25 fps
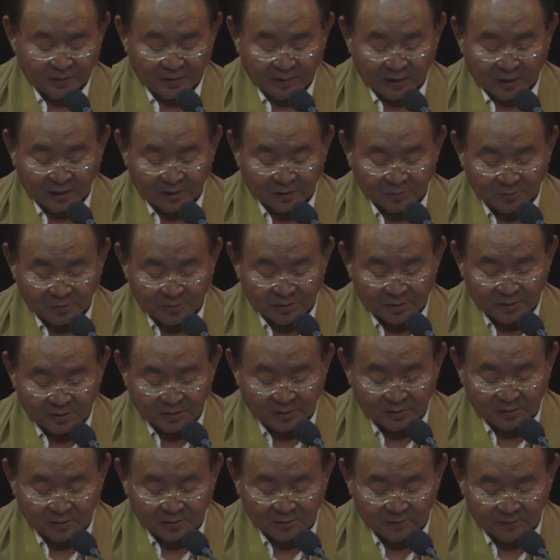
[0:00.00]
That
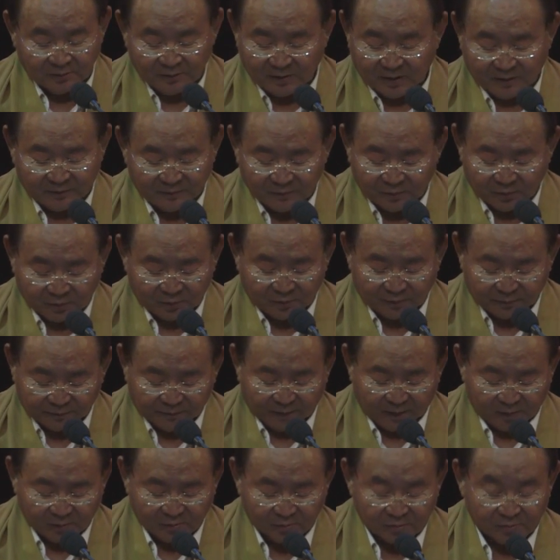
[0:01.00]
we, we have not
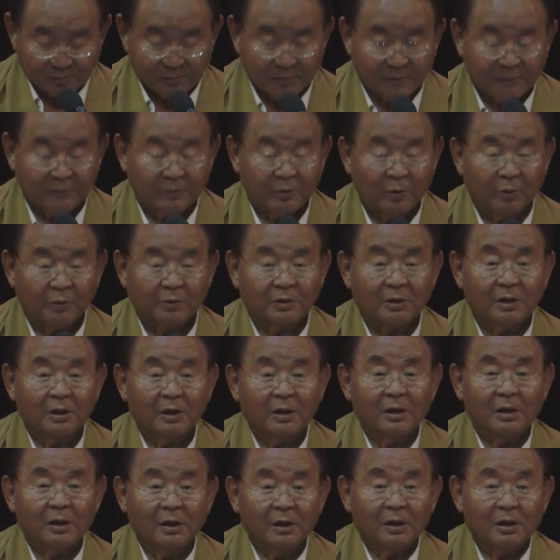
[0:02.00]
found, we've not,
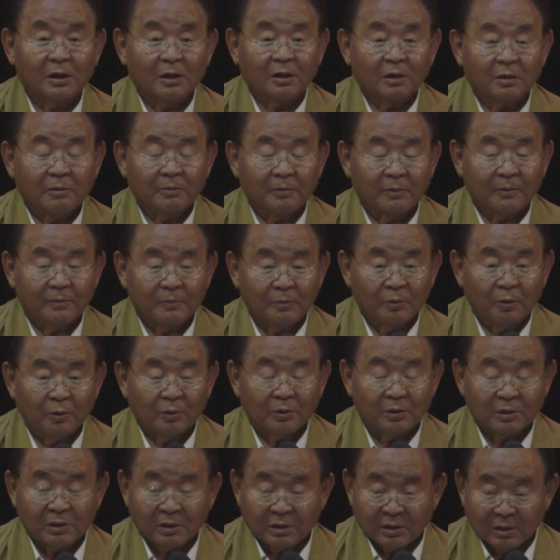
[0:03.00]
we've
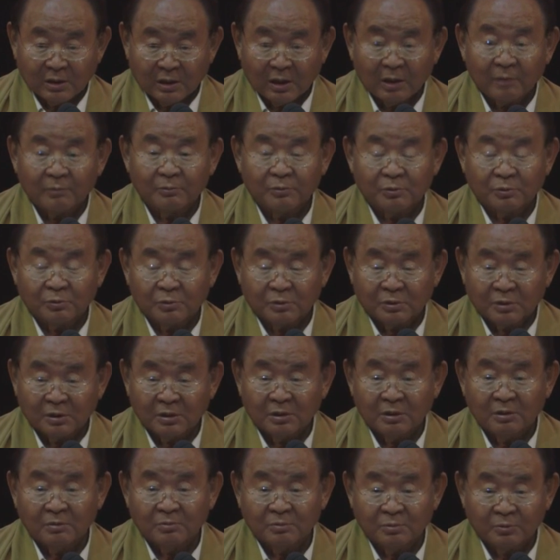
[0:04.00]
not come to
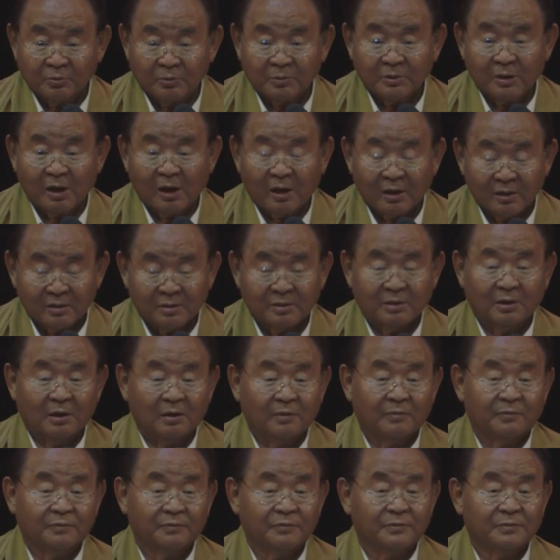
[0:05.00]
terms with
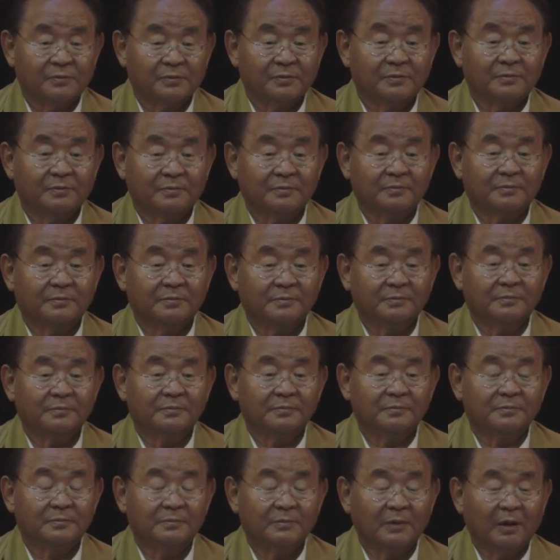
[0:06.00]
ourselves.
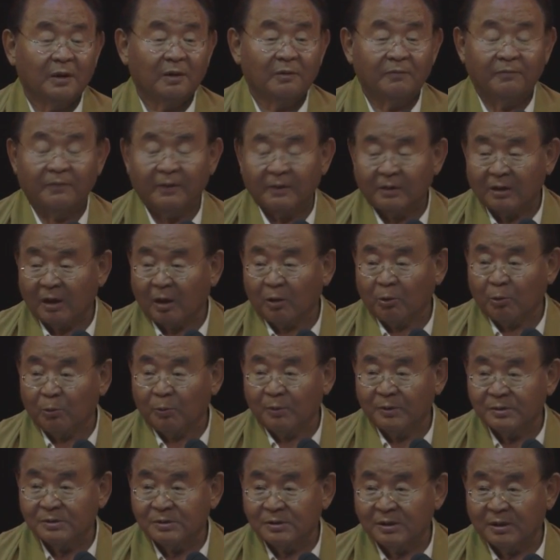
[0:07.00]
In fact, I
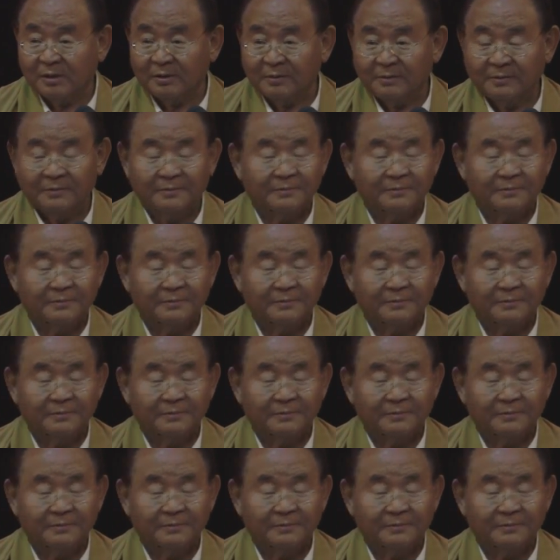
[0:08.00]
always say,